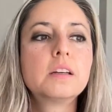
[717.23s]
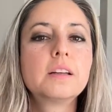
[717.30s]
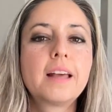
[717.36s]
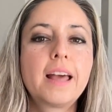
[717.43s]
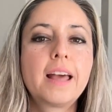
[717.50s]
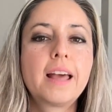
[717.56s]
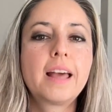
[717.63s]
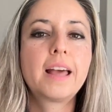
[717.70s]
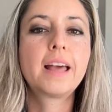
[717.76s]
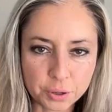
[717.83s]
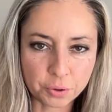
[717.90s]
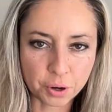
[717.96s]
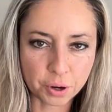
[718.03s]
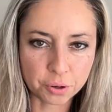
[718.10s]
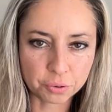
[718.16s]
healthy
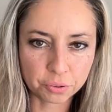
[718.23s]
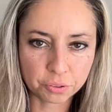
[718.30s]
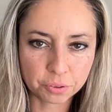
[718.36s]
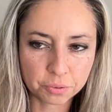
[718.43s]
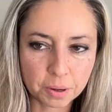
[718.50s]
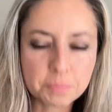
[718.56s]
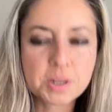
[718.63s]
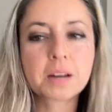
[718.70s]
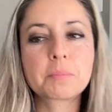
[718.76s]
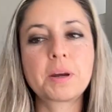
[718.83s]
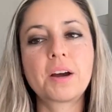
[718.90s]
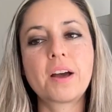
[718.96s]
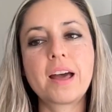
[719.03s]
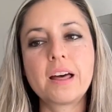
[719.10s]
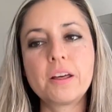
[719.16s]
growth? I'm talking
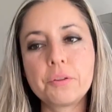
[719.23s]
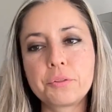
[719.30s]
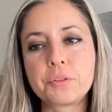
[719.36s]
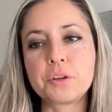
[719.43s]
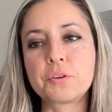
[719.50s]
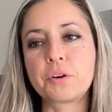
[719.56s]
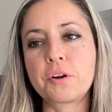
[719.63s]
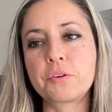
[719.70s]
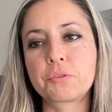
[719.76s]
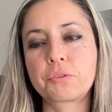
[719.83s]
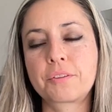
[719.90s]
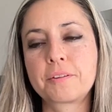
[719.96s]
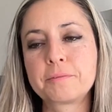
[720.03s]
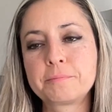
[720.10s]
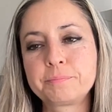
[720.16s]
about healthy growth.